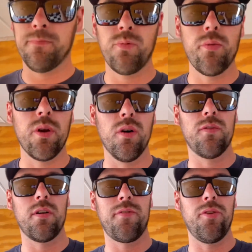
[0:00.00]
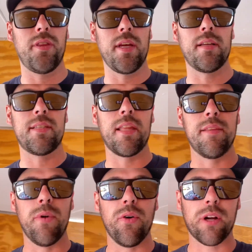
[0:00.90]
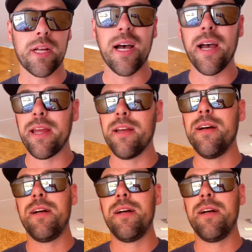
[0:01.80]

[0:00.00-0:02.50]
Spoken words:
We went over a few things, had the motor guy